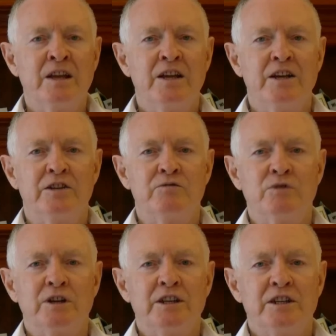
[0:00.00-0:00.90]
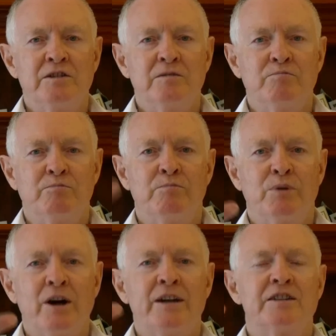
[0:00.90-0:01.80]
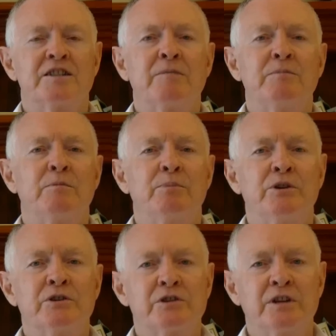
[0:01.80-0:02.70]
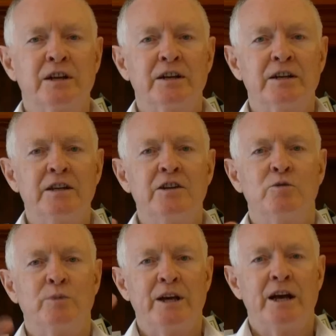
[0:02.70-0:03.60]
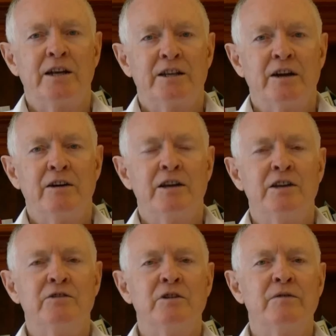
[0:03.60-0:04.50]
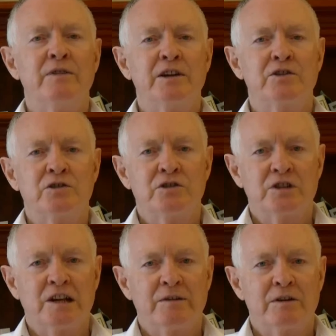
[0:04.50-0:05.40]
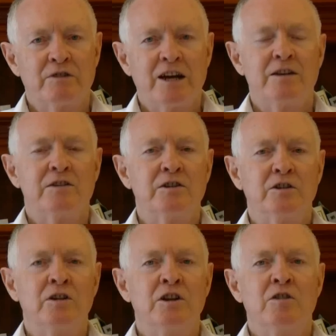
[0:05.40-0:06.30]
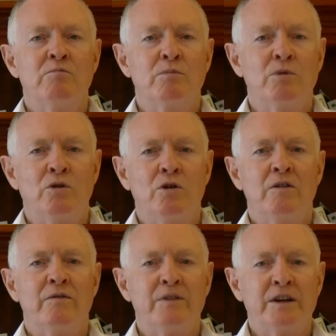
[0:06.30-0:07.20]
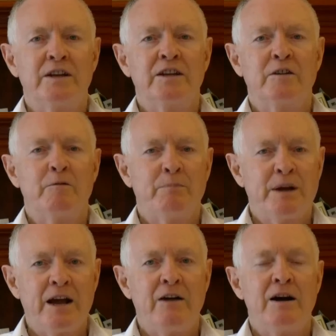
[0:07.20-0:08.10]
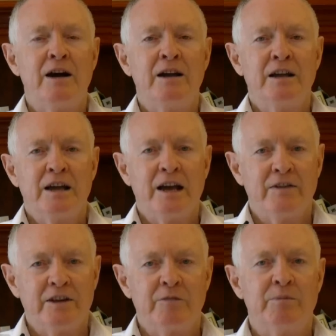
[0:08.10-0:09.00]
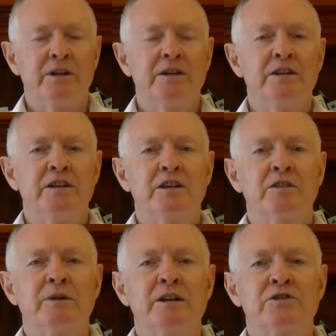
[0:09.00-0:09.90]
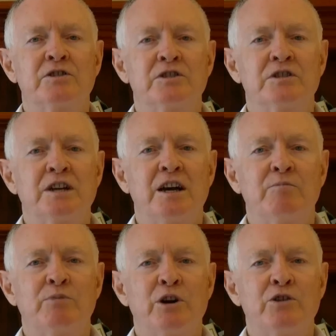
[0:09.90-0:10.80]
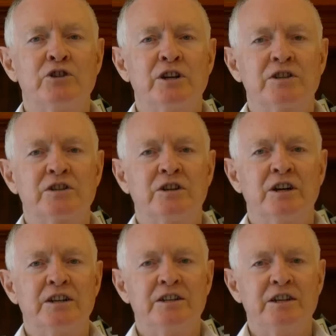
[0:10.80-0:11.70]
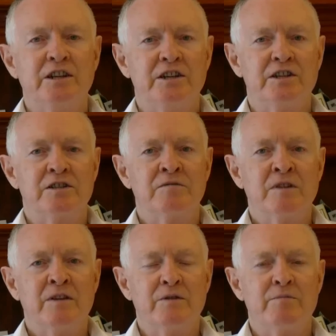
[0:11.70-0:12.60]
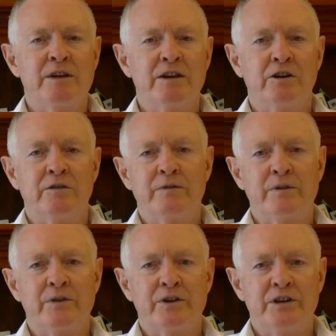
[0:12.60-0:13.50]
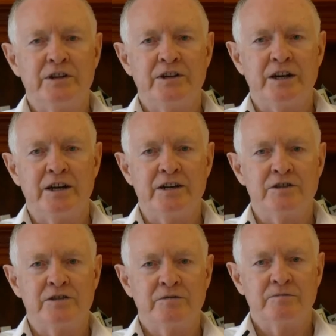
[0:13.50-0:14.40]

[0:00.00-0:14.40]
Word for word: It really brightens up your personality. You'll be outgoing in your affections. You'll have a great deal more feeling of power and the ability to commence and start projects and ideas from then on for 30 days.